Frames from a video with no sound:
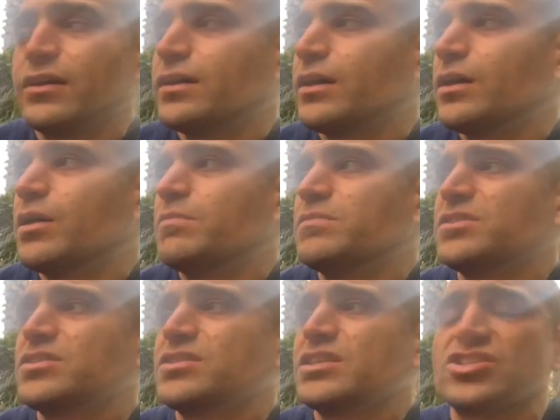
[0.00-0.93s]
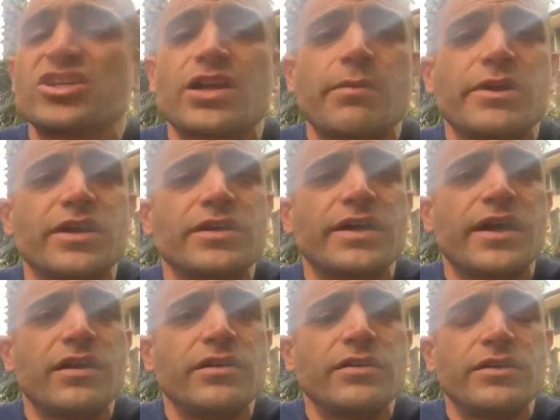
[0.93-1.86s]
and stitching coming
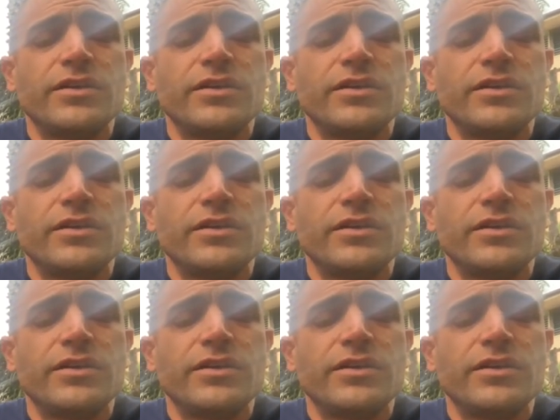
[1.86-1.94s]
undone,